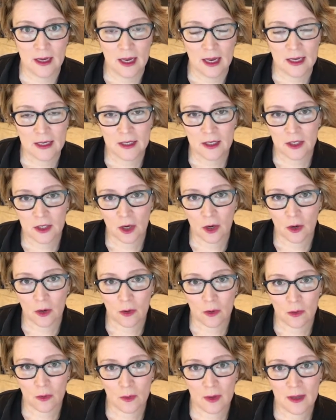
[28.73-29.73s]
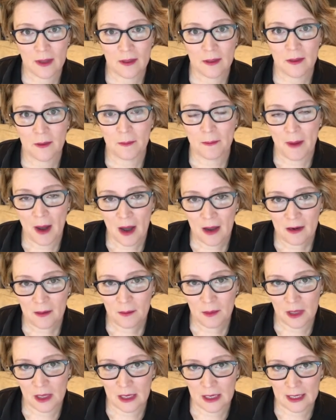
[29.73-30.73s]
So the bottom
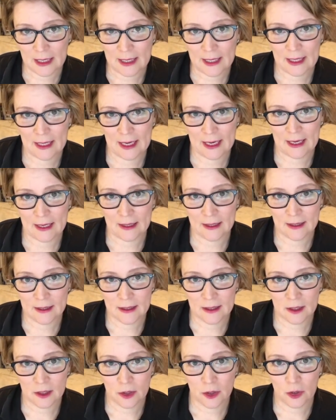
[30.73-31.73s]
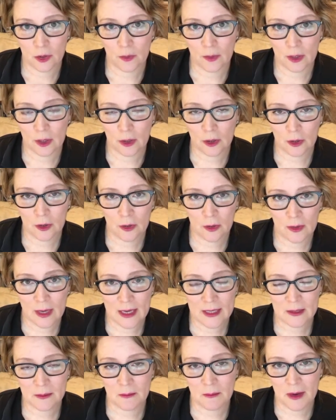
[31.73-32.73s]
line is to include
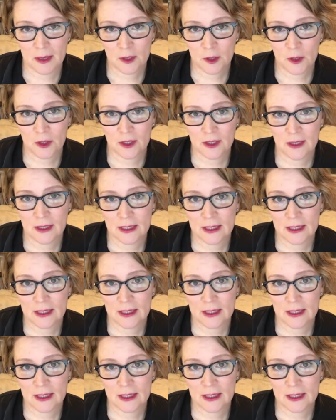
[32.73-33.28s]
as much